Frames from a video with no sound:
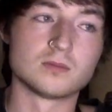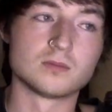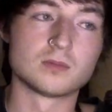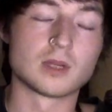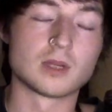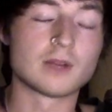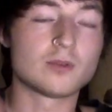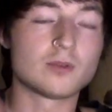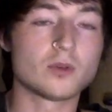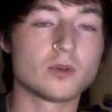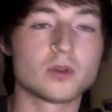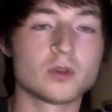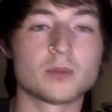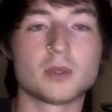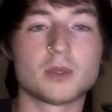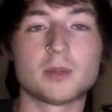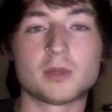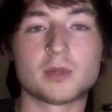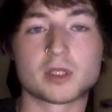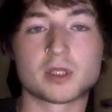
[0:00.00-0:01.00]
I thought that
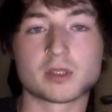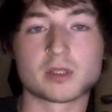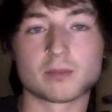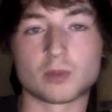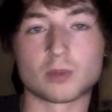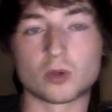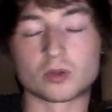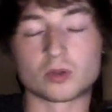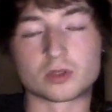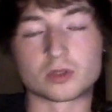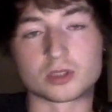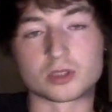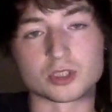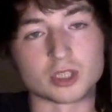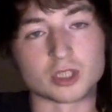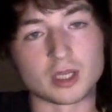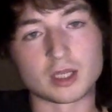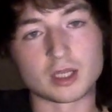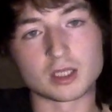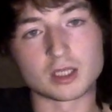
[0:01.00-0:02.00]
maybe it's important to
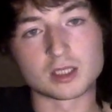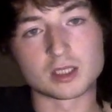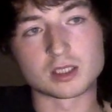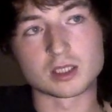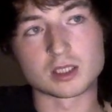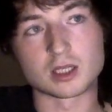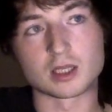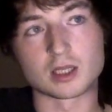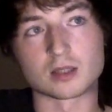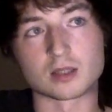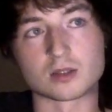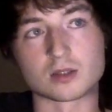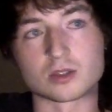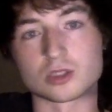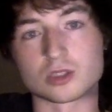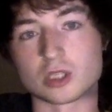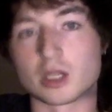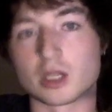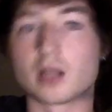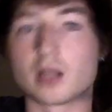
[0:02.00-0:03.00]
share this and to
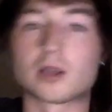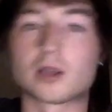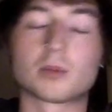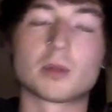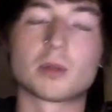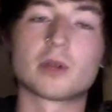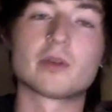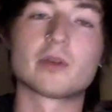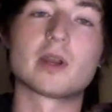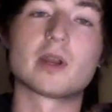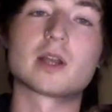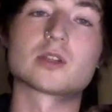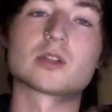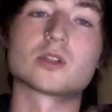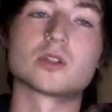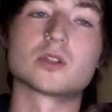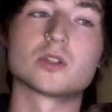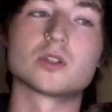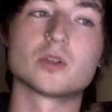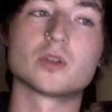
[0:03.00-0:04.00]
share like my
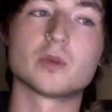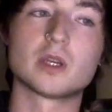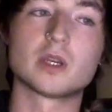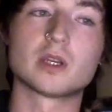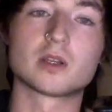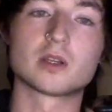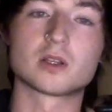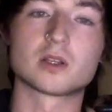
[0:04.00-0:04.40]
reaction to it,